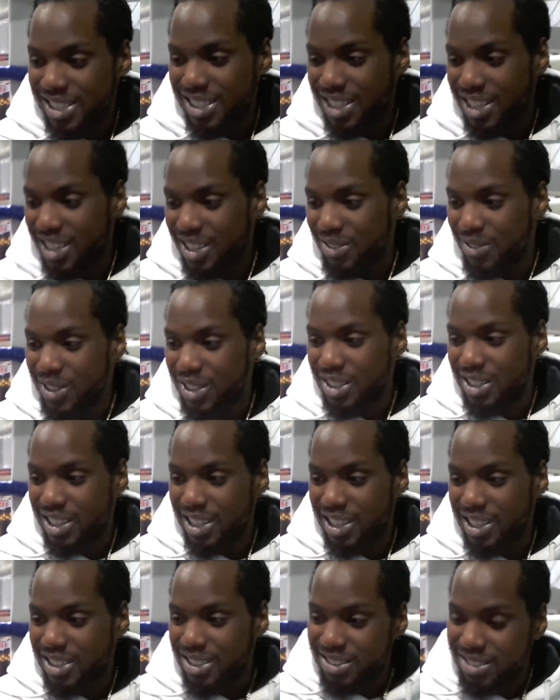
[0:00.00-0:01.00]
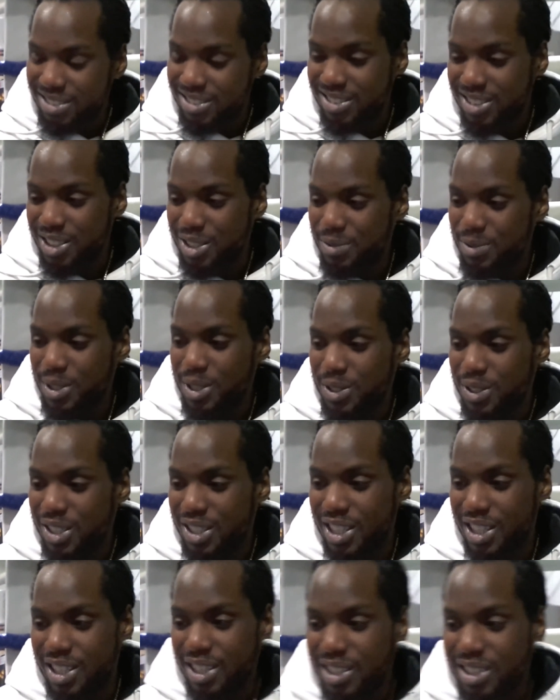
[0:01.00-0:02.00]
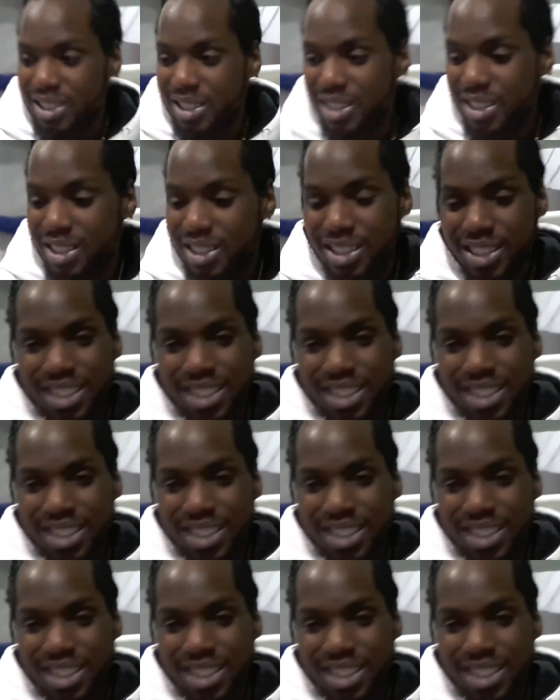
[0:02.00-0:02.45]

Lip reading: hey, man, you did it.